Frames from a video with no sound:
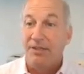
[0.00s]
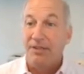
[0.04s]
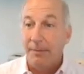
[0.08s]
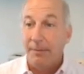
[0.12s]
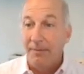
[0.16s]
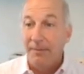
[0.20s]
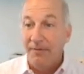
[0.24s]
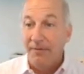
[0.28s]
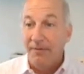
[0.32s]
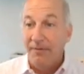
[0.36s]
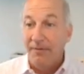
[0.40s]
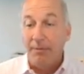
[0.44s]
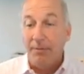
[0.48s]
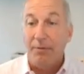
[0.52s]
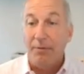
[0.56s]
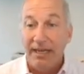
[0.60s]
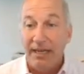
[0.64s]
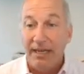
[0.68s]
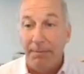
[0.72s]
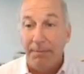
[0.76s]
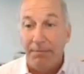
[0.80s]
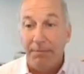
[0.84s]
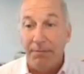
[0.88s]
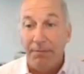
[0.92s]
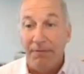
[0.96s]
Some of us are
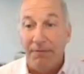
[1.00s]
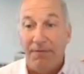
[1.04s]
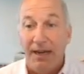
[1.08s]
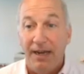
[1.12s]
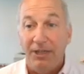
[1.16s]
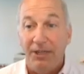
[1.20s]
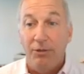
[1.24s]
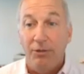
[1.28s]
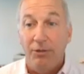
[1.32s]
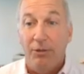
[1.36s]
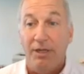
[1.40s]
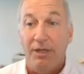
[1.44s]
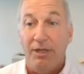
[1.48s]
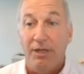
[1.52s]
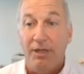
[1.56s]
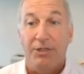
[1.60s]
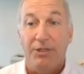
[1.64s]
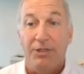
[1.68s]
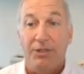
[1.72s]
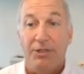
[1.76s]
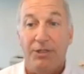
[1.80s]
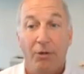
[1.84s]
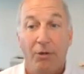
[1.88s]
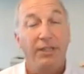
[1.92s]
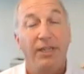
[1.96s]
bringing in professional
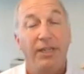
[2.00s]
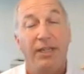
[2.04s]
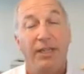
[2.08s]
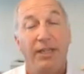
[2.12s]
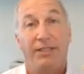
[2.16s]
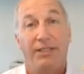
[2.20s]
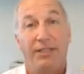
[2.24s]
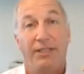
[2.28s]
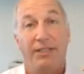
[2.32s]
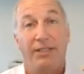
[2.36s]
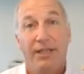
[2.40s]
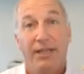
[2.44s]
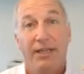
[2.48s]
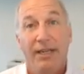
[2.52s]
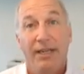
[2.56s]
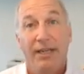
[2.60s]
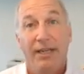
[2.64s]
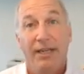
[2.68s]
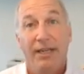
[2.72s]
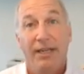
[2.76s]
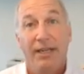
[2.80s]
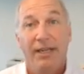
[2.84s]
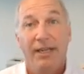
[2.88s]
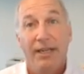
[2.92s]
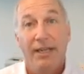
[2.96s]
consultants
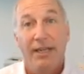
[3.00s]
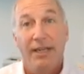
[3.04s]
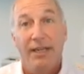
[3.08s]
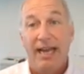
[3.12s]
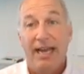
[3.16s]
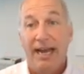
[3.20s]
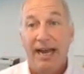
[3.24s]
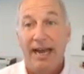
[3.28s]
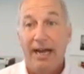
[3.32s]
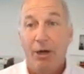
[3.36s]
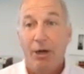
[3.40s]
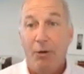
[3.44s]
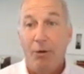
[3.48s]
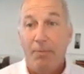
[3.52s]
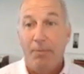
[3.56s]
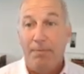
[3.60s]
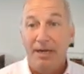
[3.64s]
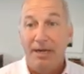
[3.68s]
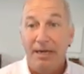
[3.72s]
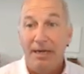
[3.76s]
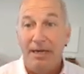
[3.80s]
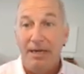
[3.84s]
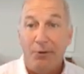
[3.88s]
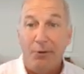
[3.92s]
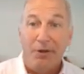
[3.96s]
to kind of help
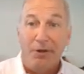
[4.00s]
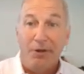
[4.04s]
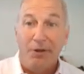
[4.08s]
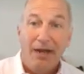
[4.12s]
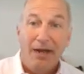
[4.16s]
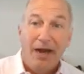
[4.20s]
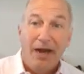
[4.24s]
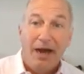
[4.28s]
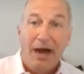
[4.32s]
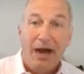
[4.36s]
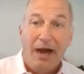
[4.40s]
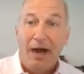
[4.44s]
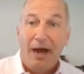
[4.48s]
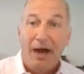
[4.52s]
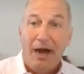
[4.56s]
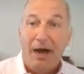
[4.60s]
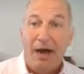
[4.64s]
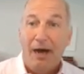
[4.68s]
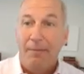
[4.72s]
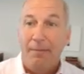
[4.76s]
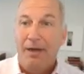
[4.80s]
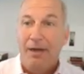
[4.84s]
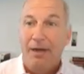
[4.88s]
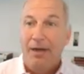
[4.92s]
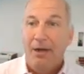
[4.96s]
people.
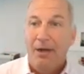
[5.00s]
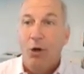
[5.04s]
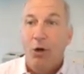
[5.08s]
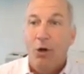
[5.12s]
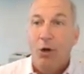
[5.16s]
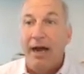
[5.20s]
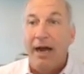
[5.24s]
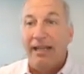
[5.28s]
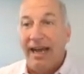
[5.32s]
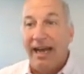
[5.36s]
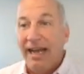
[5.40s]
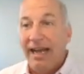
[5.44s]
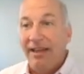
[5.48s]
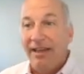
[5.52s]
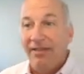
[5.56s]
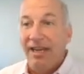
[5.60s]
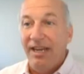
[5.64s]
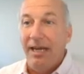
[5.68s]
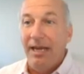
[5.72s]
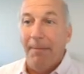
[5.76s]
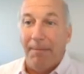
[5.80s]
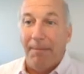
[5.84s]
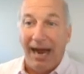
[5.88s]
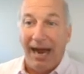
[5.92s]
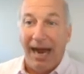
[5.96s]
I like the
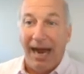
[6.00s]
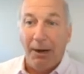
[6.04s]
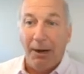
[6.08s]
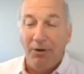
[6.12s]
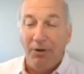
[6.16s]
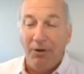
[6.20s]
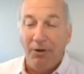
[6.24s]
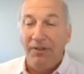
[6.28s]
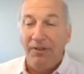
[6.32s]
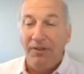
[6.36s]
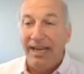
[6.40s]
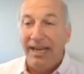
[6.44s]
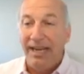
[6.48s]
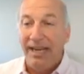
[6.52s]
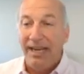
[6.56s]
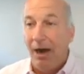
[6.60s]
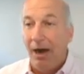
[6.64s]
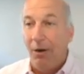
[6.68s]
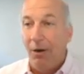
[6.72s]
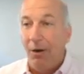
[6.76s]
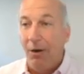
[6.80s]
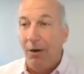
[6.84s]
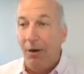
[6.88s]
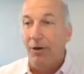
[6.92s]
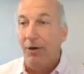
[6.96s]
Empower the
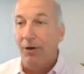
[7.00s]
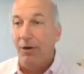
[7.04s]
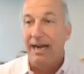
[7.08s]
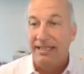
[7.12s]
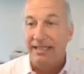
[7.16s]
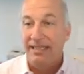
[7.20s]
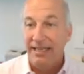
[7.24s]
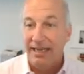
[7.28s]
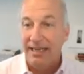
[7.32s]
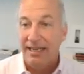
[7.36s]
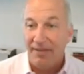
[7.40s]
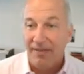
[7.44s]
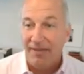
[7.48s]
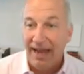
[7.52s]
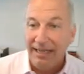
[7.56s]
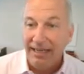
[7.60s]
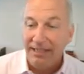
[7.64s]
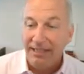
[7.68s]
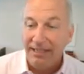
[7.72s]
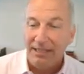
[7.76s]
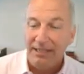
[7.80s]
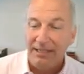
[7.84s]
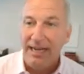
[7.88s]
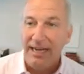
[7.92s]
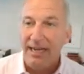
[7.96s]
Hour idea.
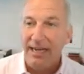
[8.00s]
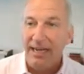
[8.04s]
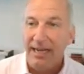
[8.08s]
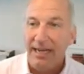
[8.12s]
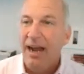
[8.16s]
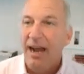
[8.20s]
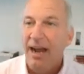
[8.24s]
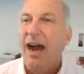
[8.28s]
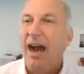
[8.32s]
That's neat.